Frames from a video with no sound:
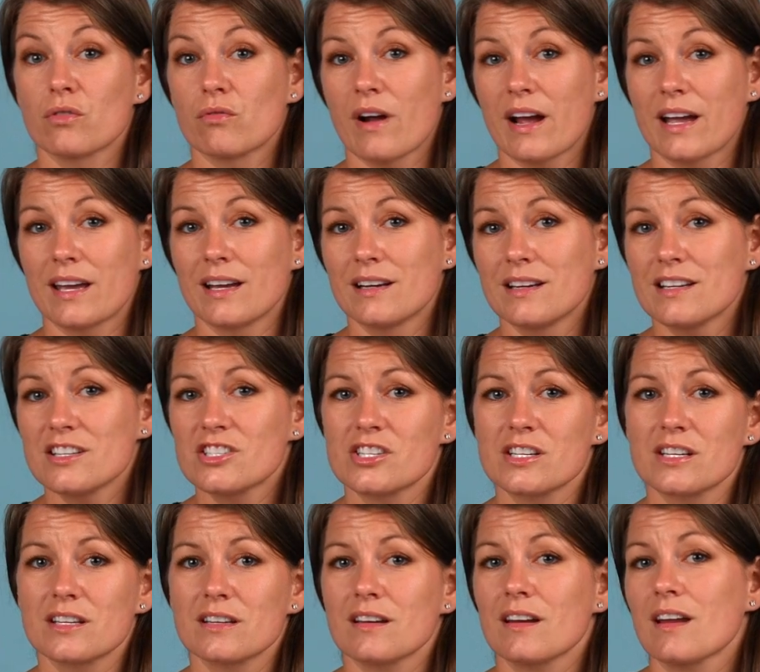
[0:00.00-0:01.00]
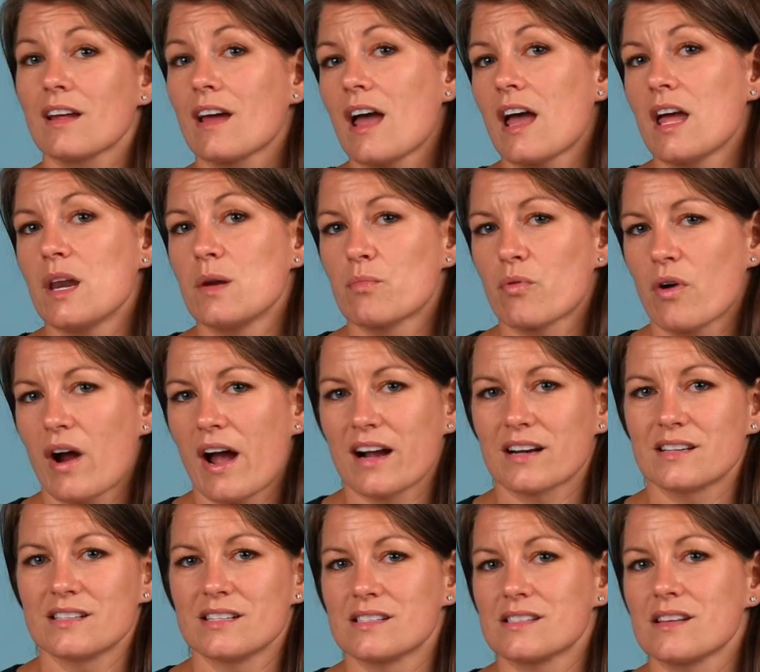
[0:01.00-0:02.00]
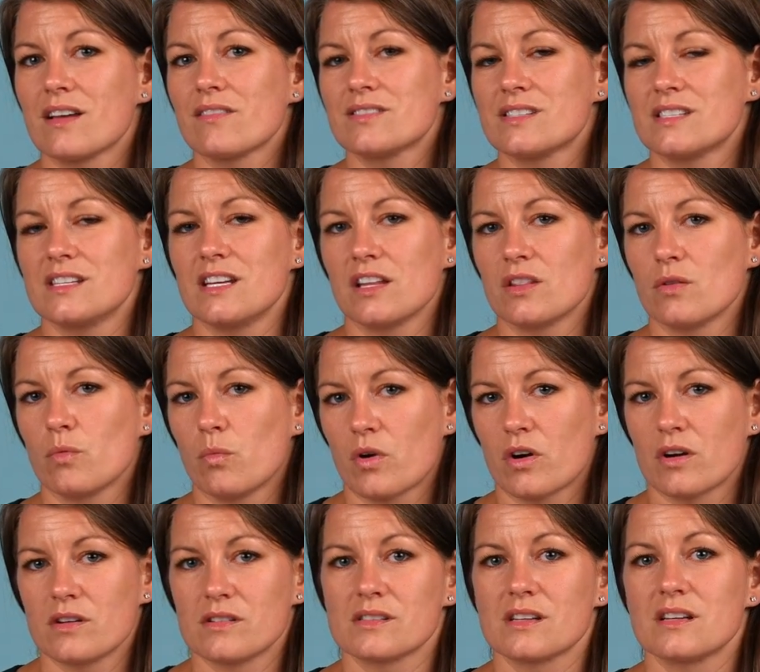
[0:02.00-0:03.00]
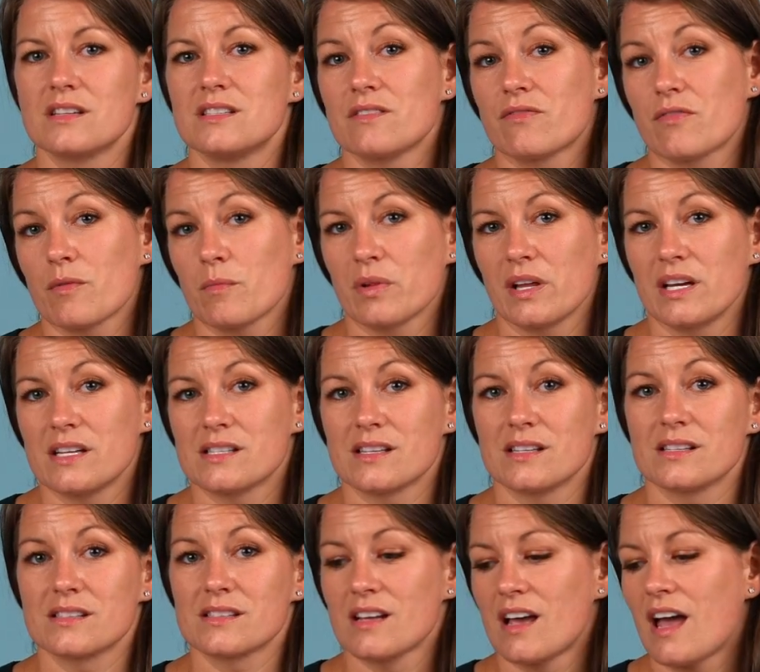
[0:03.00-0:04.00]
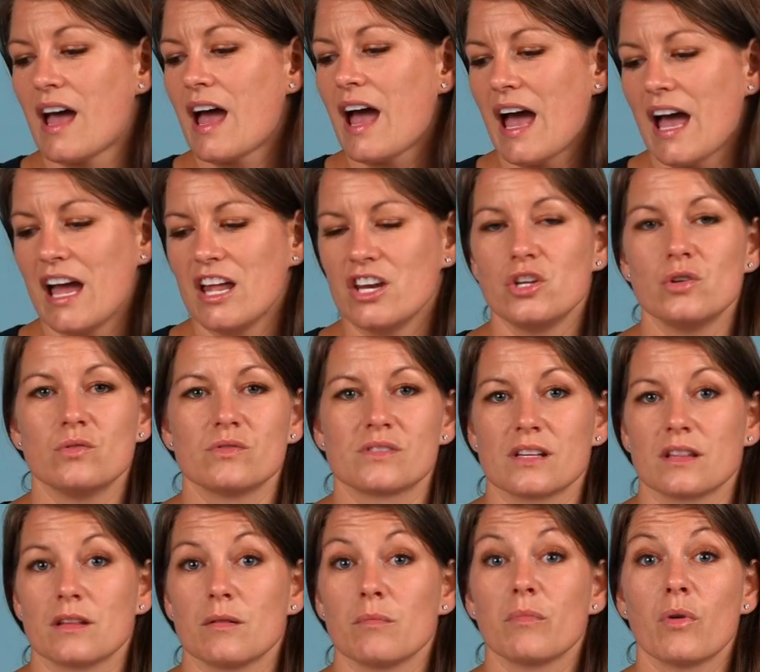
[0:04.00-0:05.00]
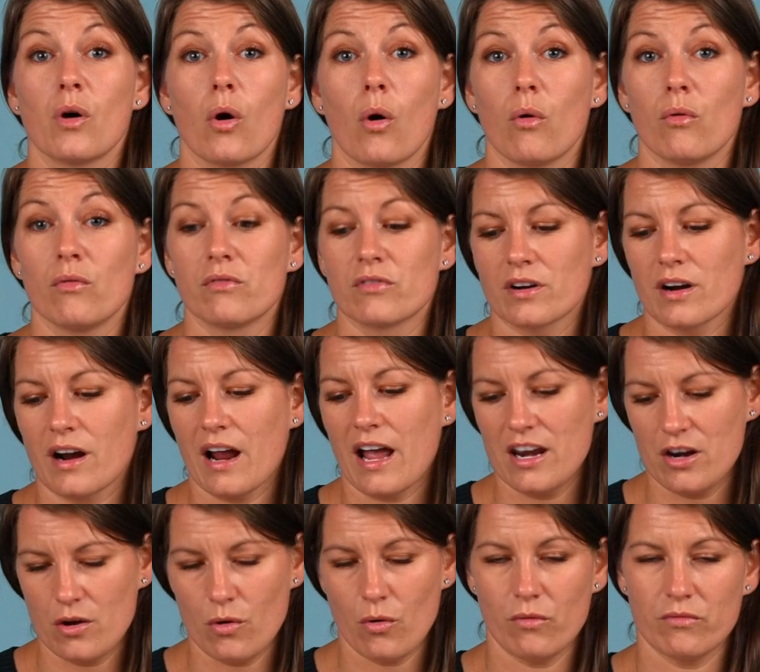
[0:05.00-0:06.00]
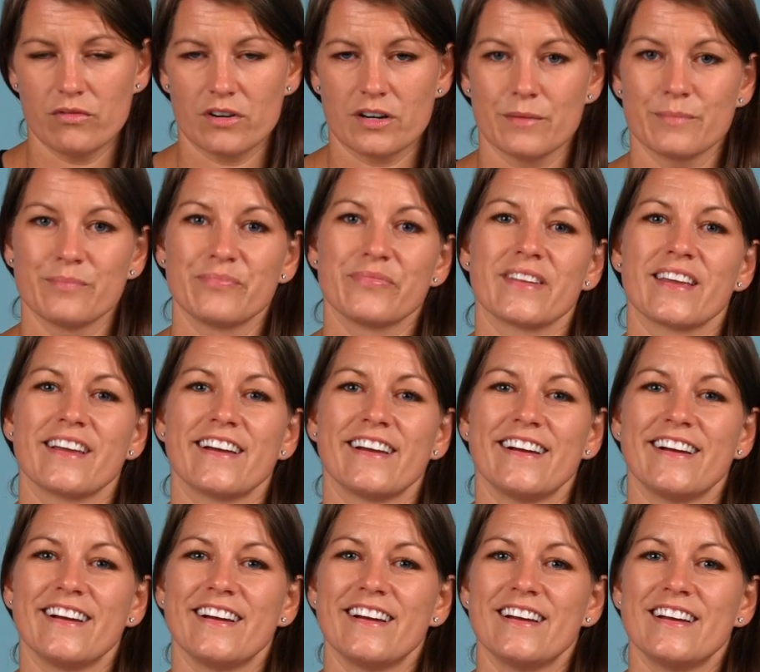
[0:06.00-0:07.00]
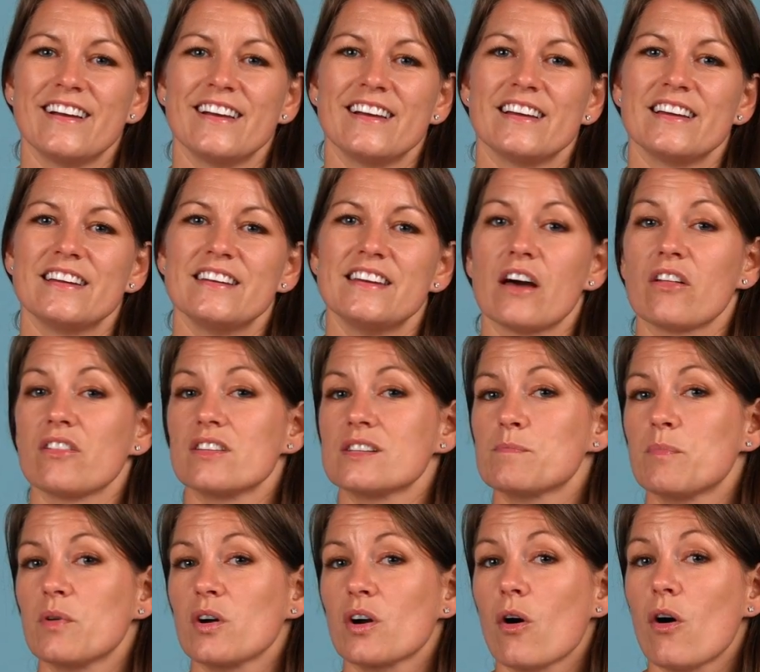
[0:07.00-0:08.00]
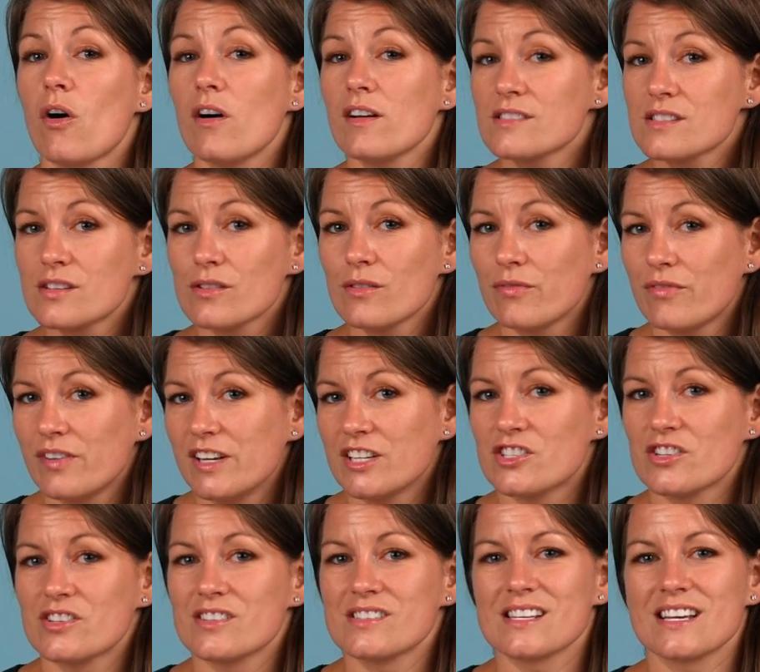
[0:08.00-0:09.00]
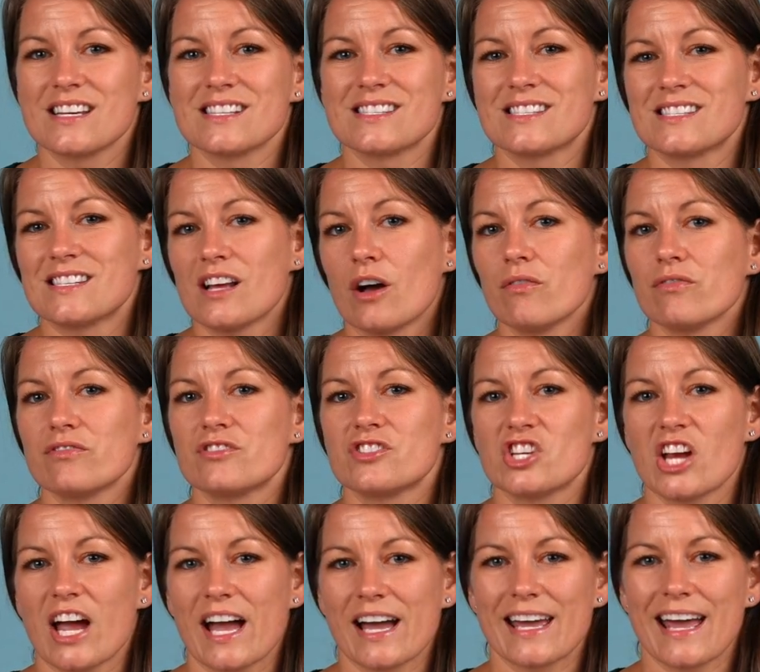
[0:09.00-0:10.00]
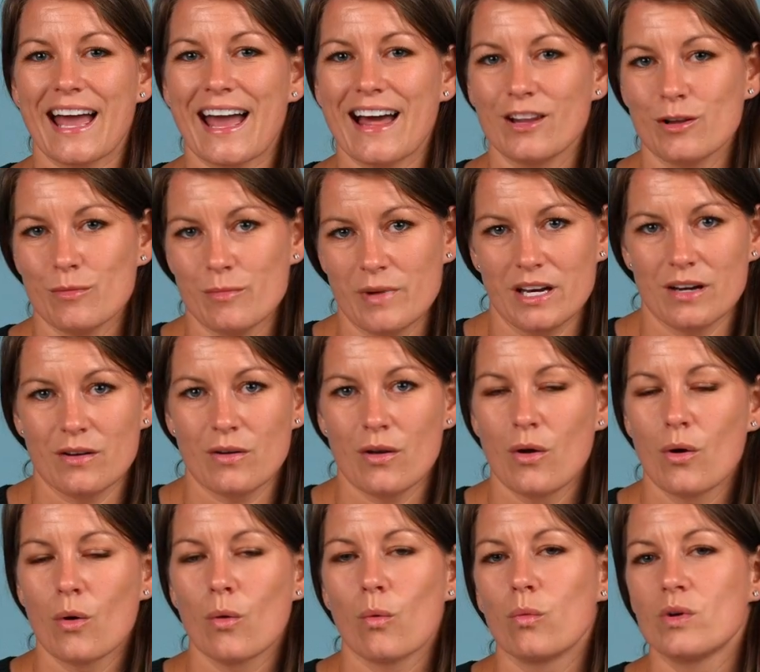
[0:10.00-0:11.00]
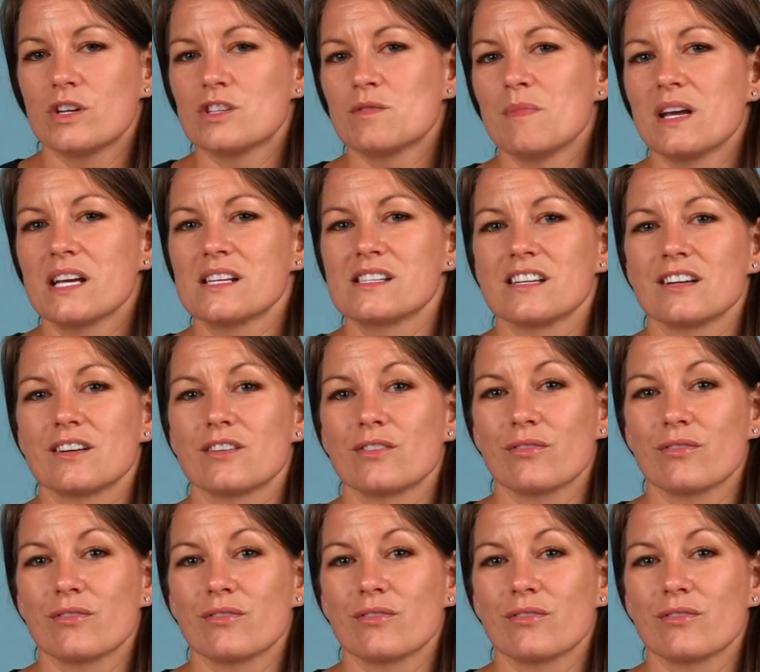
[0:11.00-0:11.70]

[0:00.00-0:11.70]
the recognition and practice seeing the words different places and using them over and over. Now, this book also features a self-check element, which makes it